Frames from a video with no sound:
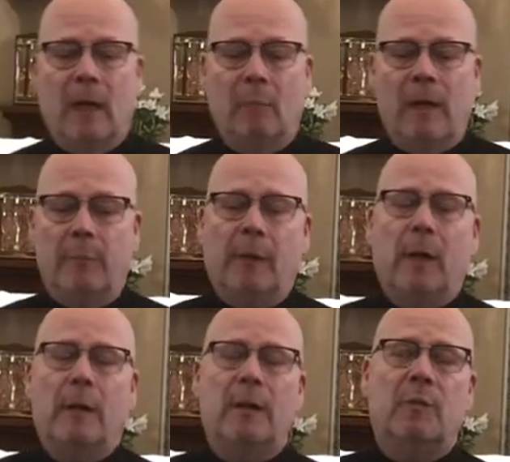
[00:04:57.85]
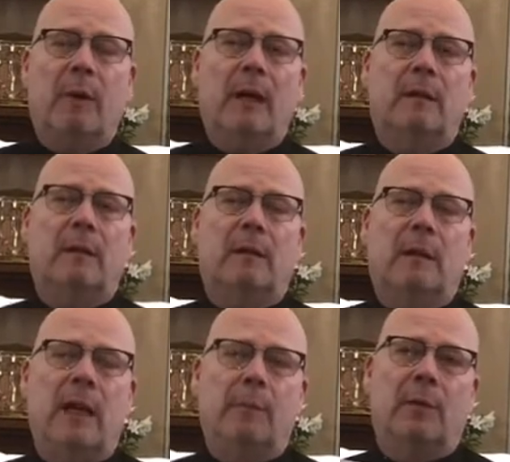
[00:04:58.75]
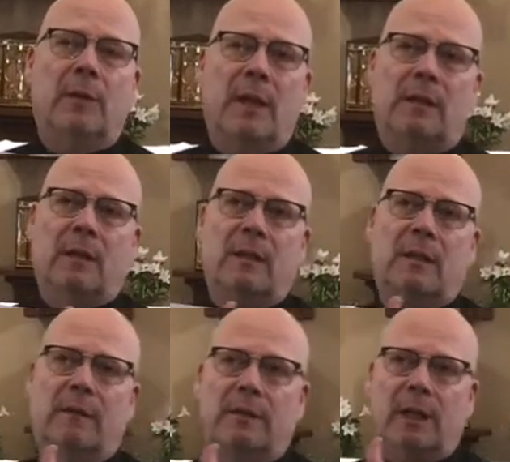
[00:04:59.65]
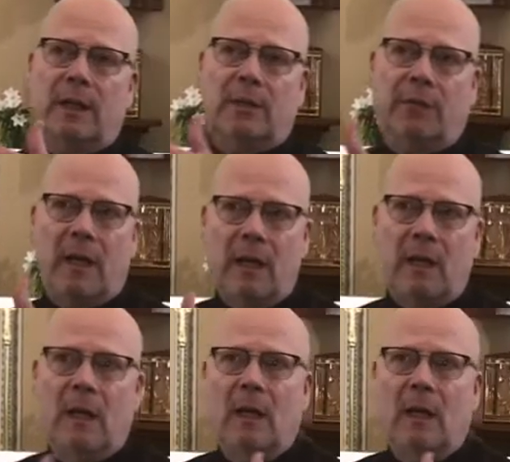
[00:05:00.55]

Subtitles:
People are expected to keep their distance of 6 feet